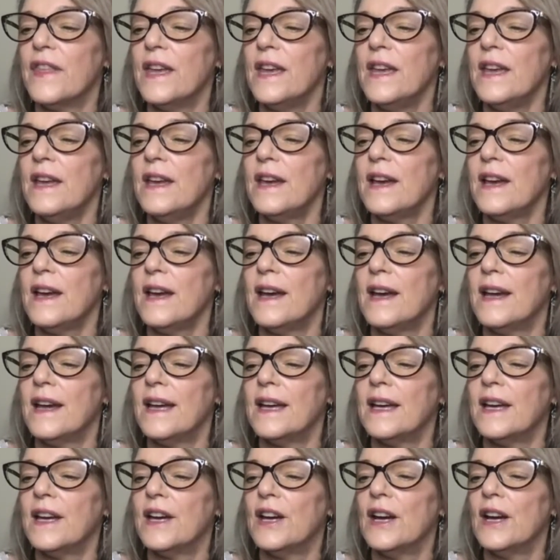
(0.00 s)
Think
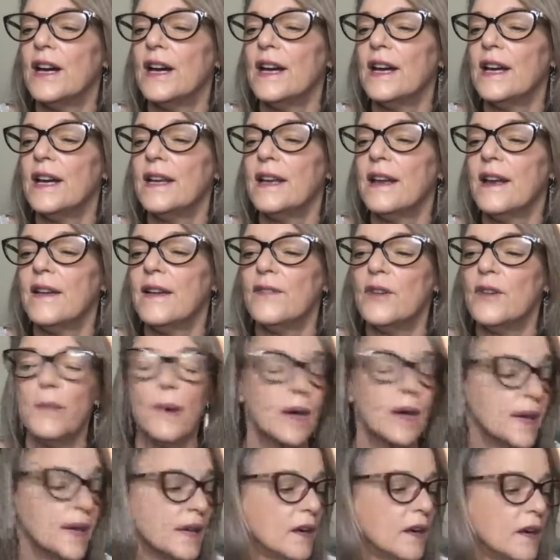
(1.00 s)
I got
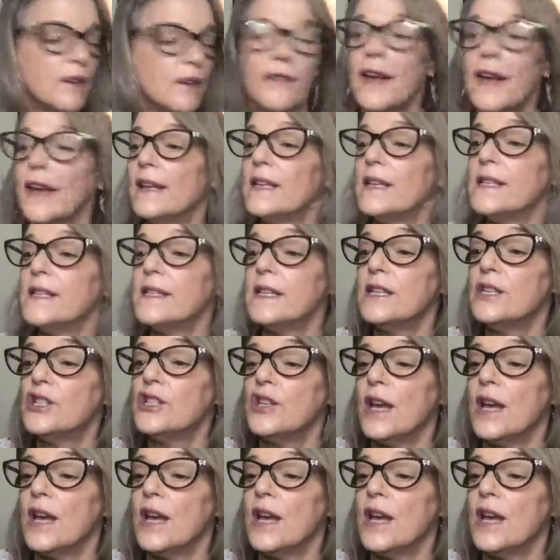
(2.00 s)
everybody. All right, let's see.